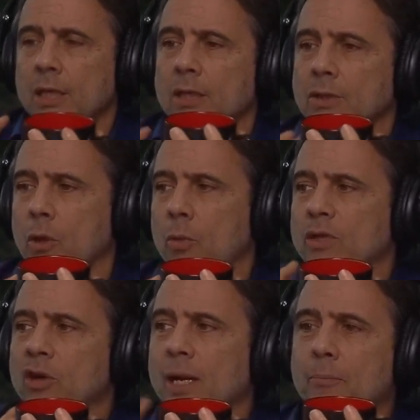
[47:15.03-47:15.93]
So we're
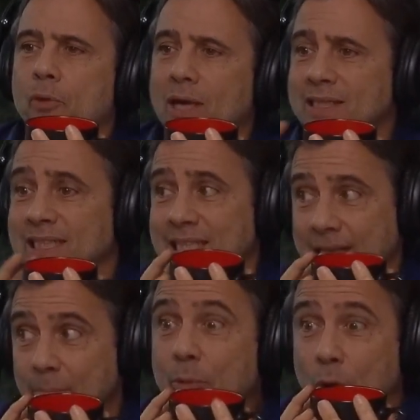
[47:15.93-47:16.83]
trying to process an
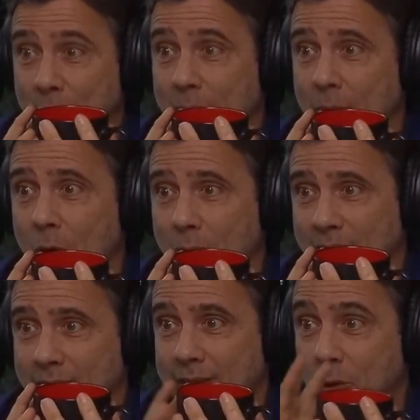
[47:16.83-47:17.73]
impermanent
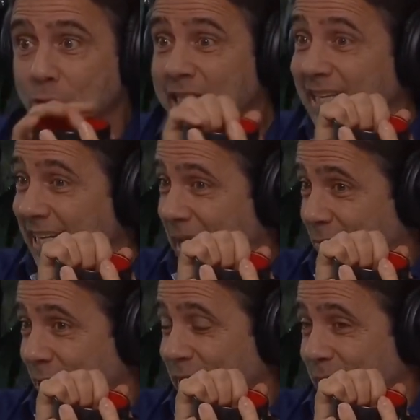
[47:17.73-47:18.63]
moment that you said didn't have
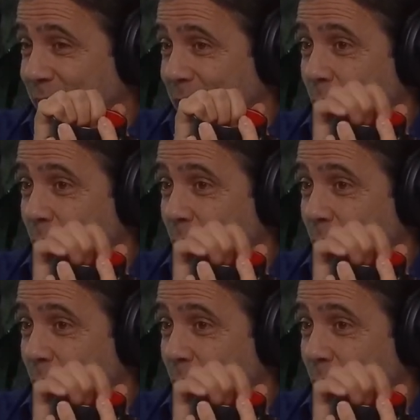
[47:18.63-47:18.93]
a right to be.